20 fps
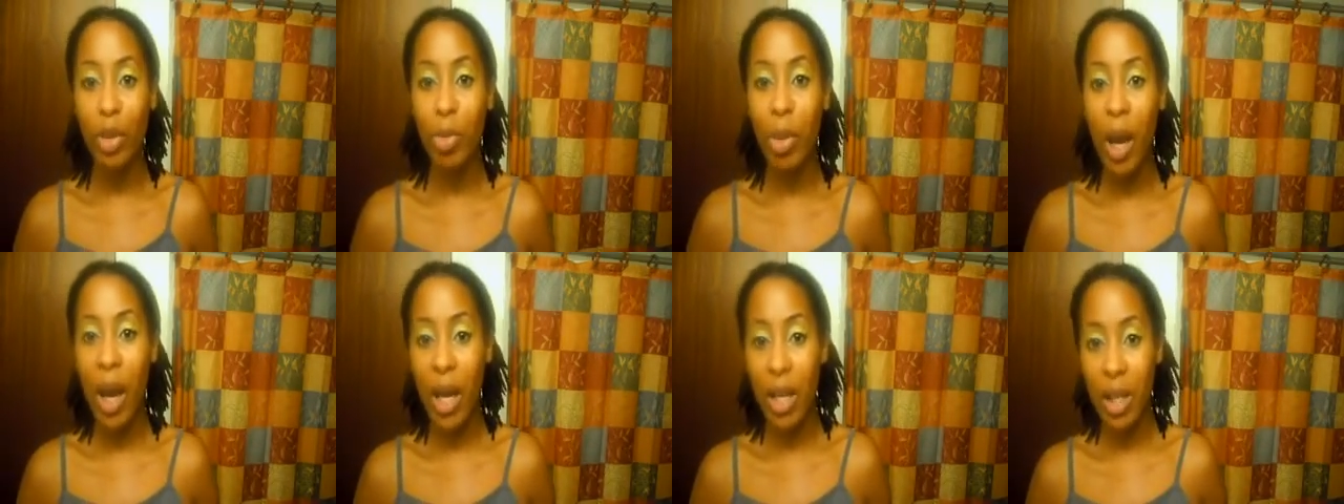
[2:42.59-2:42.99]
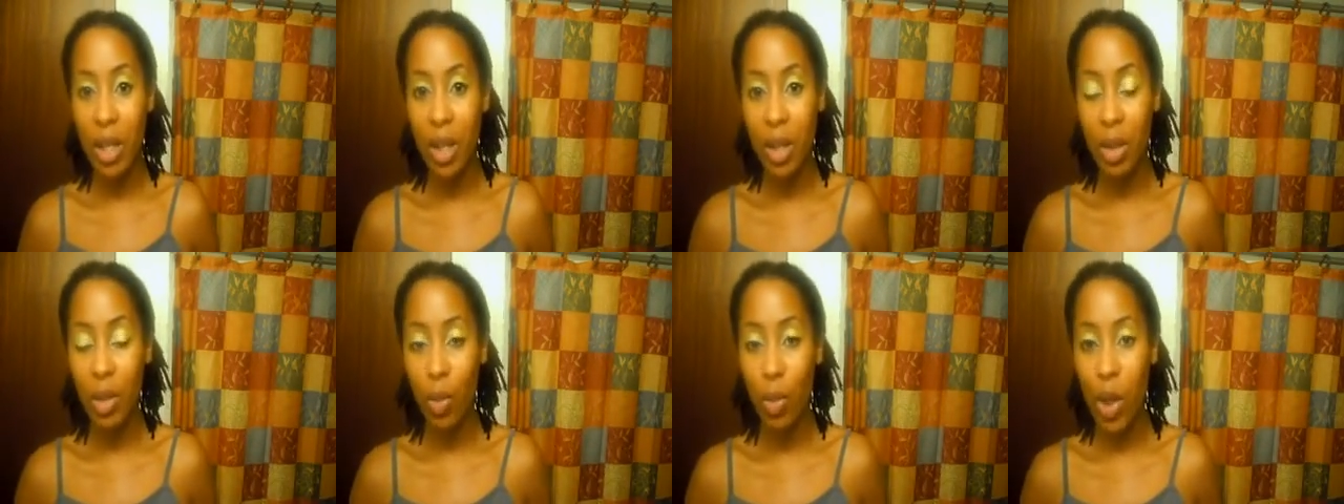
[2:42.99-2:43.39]

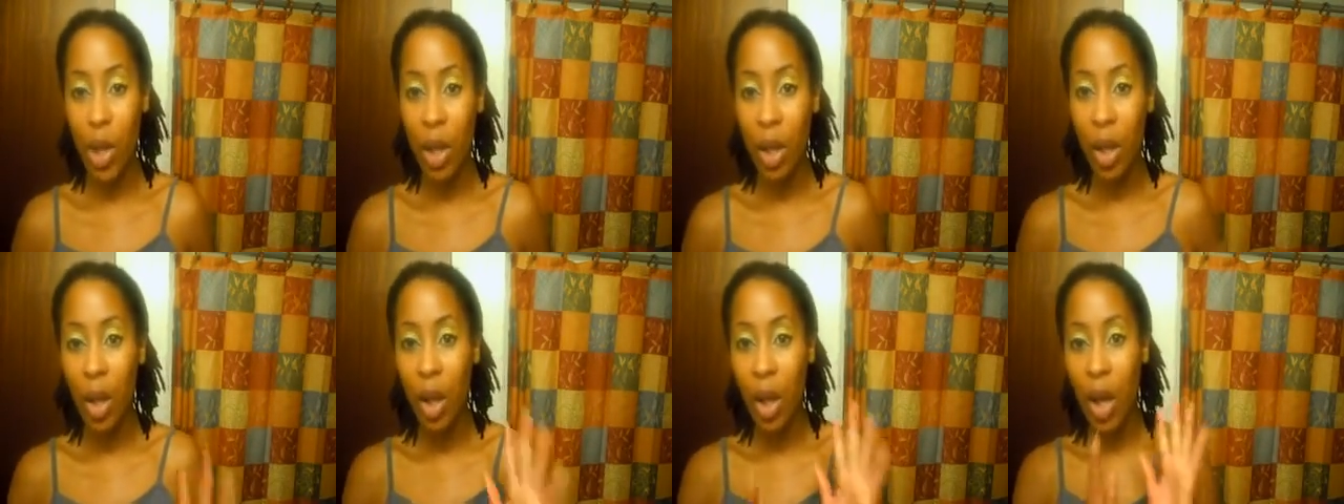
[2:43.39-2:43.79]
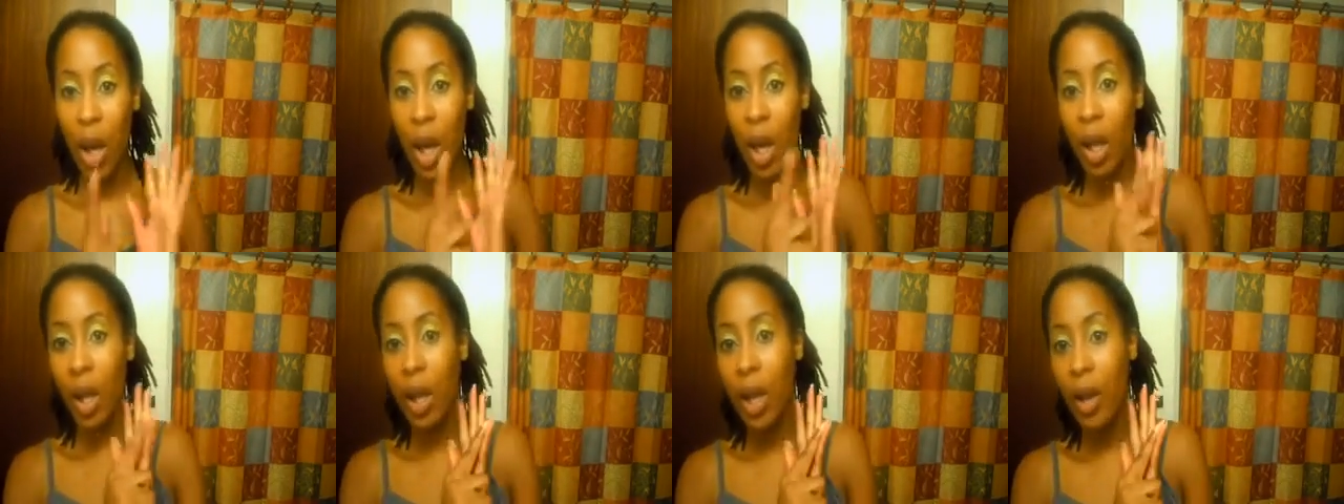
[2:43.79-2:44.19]
deposited week
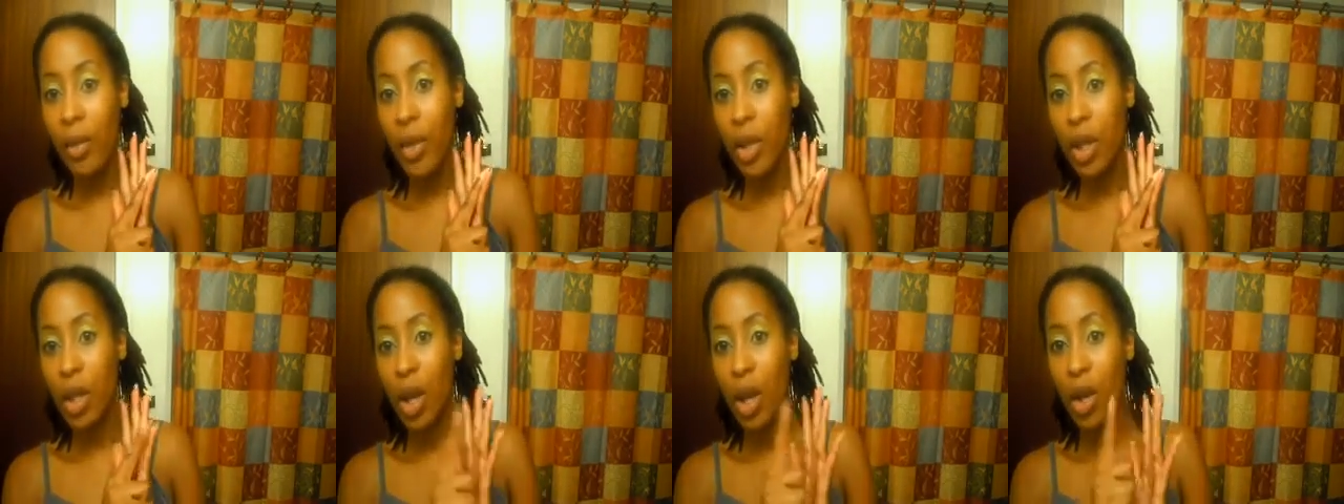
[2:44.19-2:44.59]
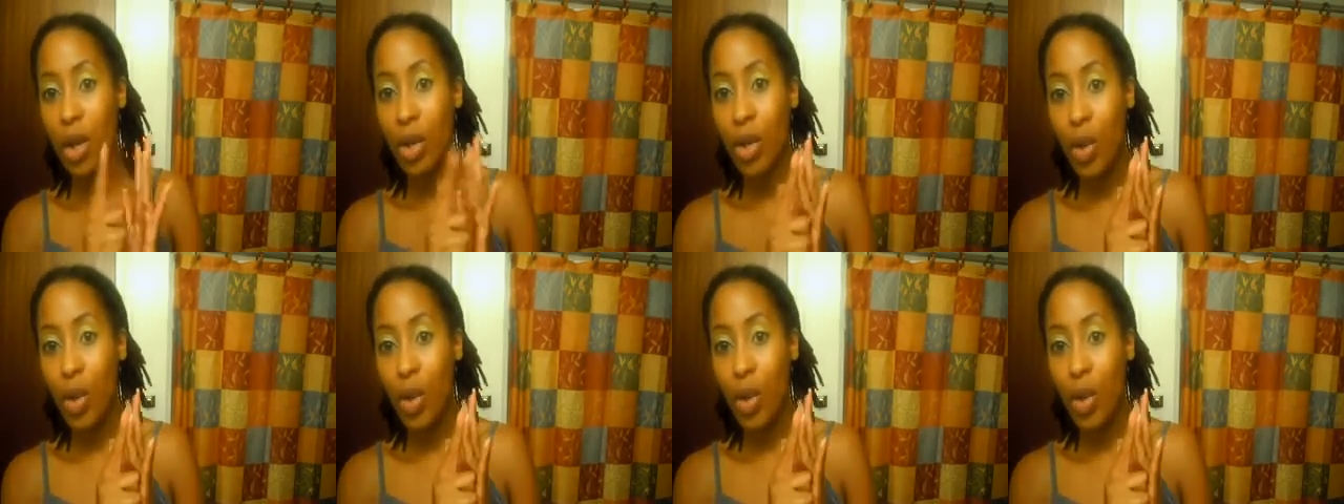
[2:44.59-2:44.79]
11,